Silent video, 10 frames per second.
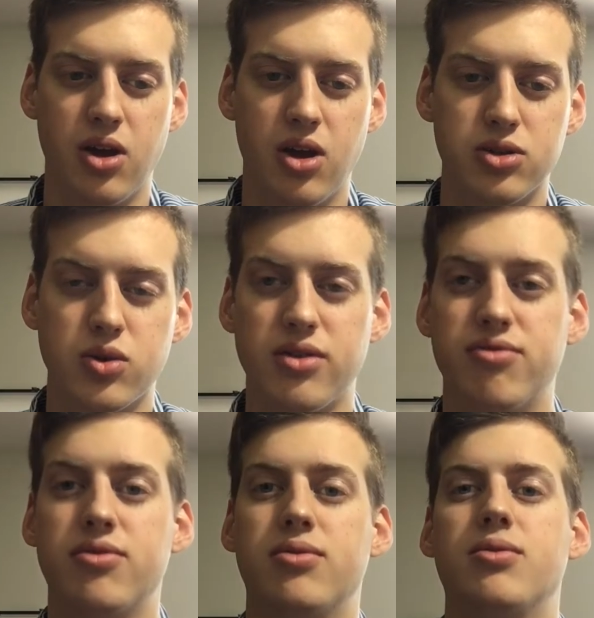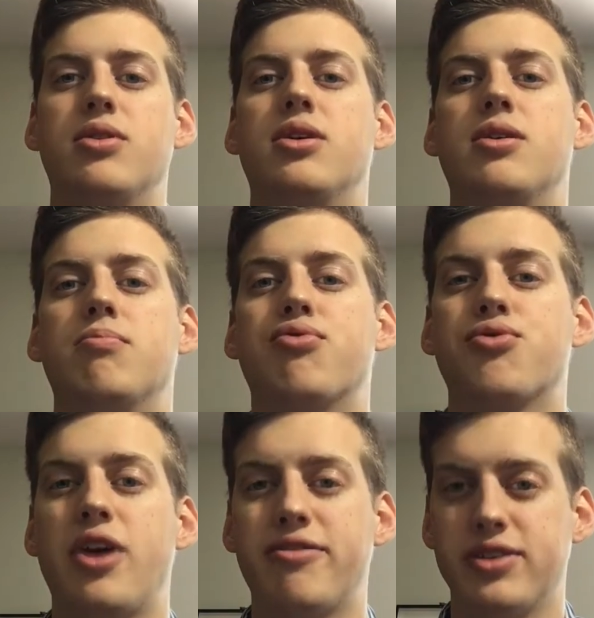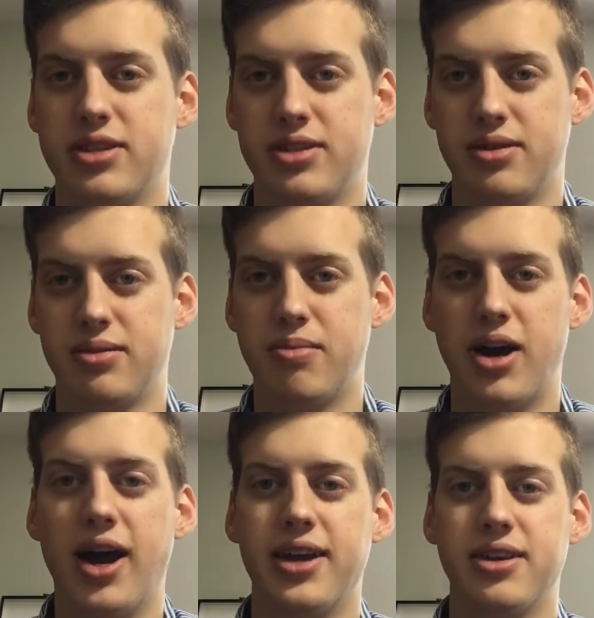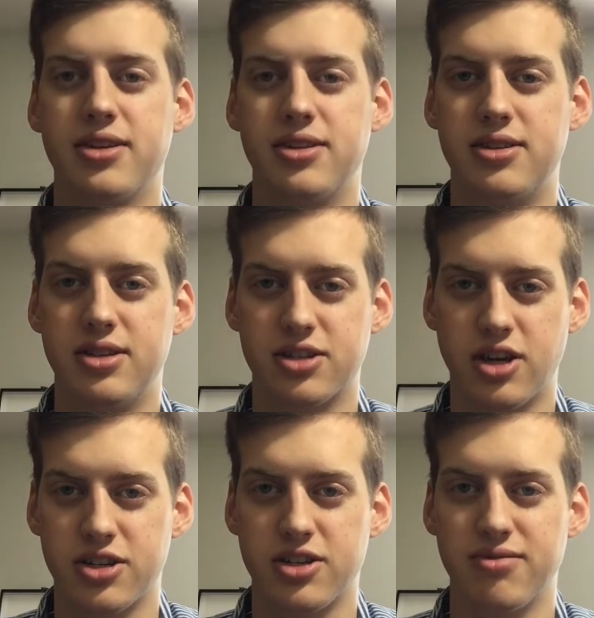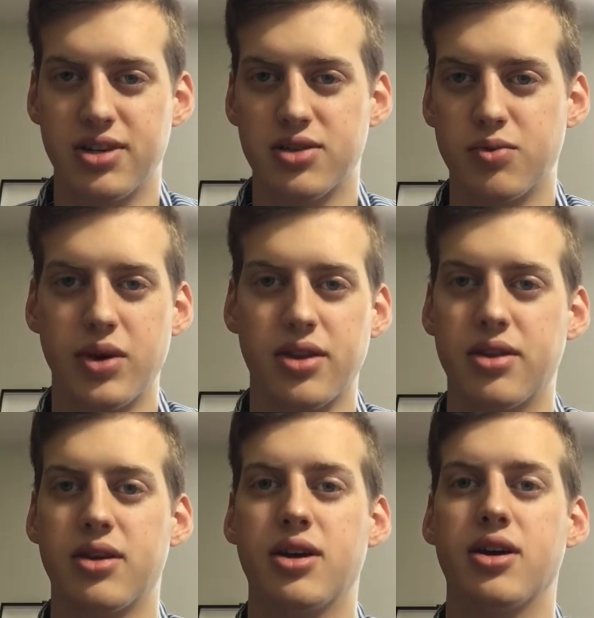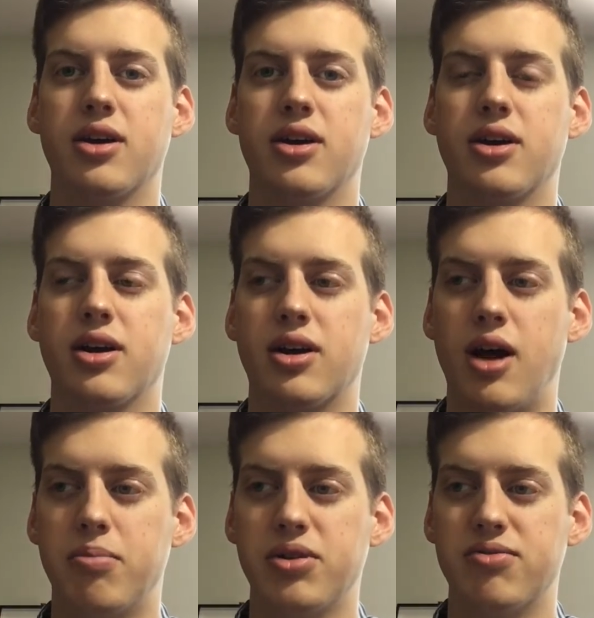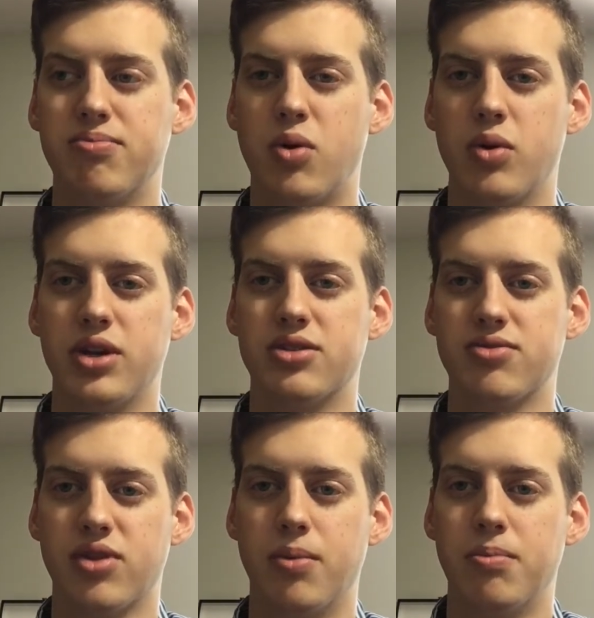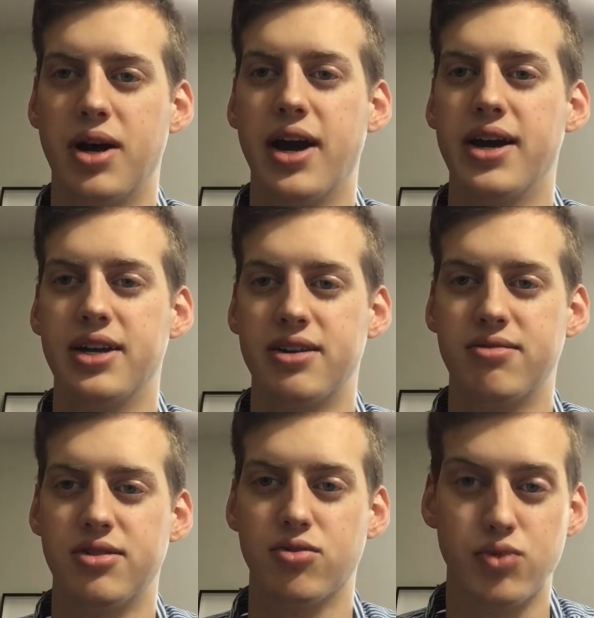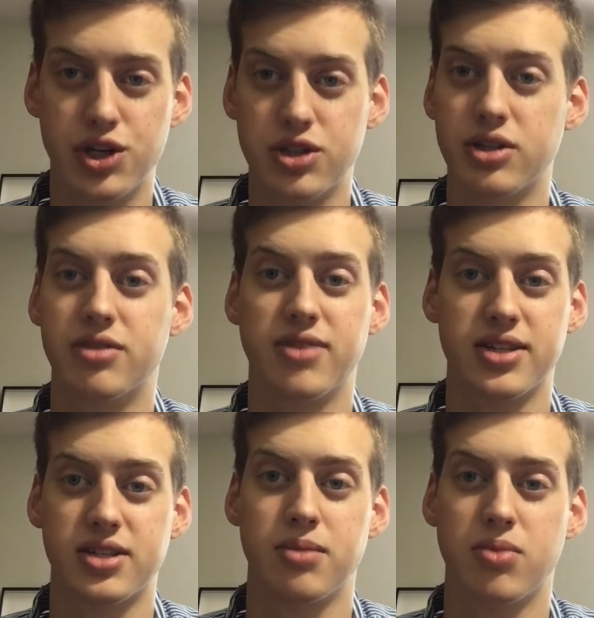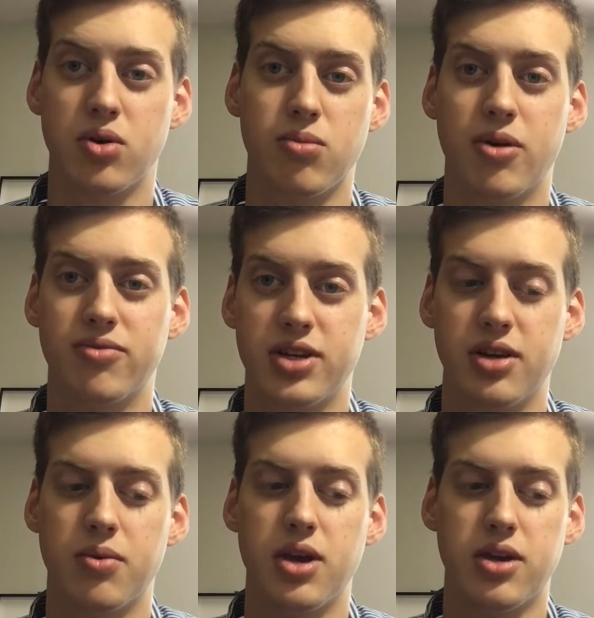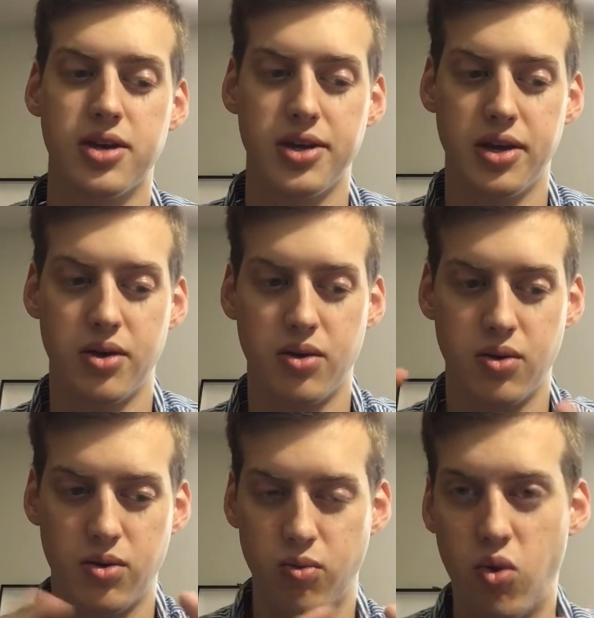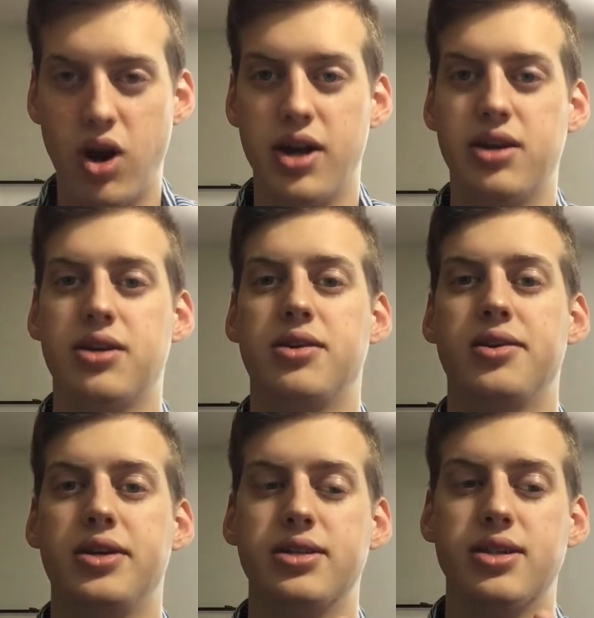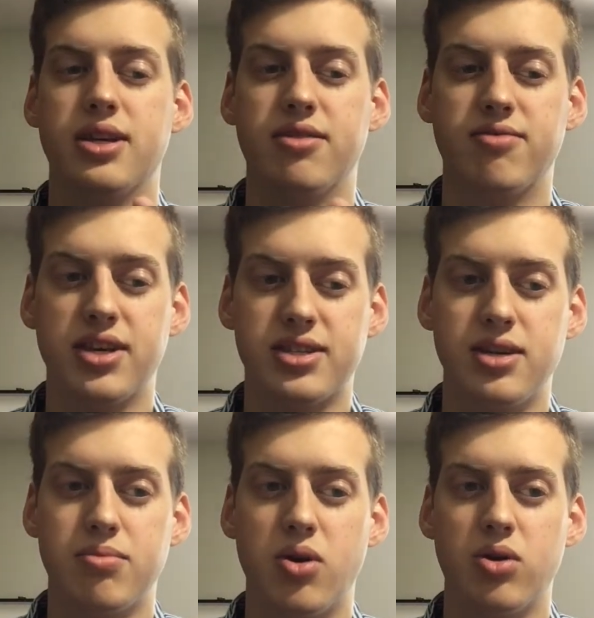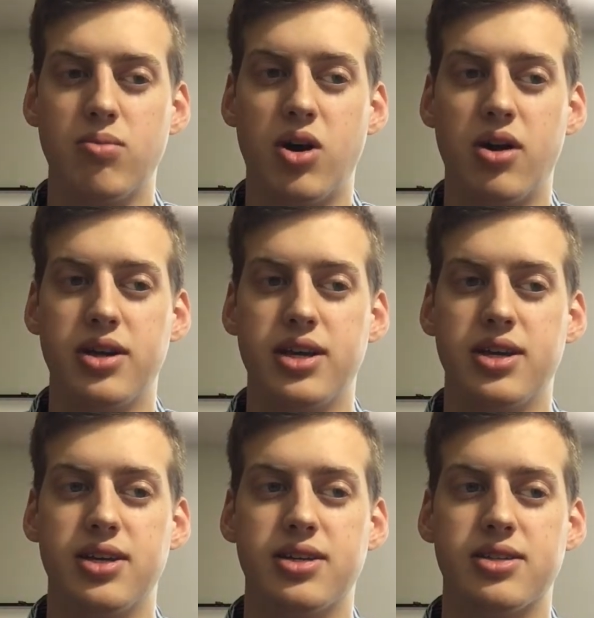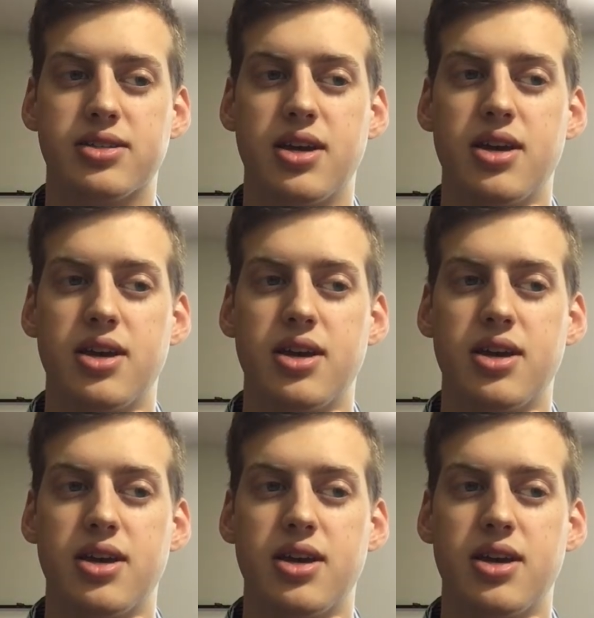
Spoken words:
sort of preface my discussion of this with a couple of points from my original investing in Pokemon video. One is that investing in Pokemon is